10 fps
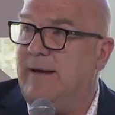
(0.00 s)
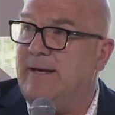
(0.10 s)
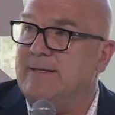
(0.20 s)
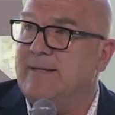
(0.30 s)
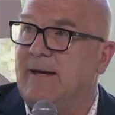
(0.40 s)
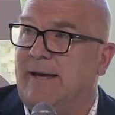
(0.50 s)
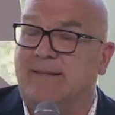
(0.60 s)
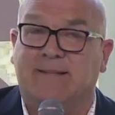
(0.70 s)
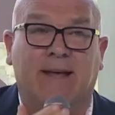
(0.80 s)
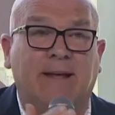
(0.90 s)

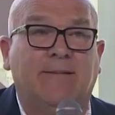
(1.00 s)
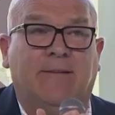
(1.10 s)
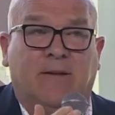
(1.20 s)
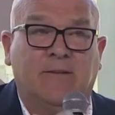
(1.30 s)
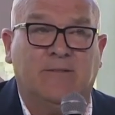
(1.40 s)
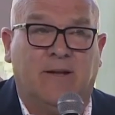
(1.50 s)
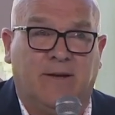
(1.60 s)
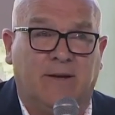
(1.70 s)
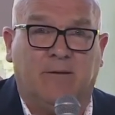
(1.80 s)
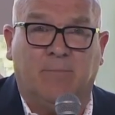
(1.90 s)
is late in understanding it,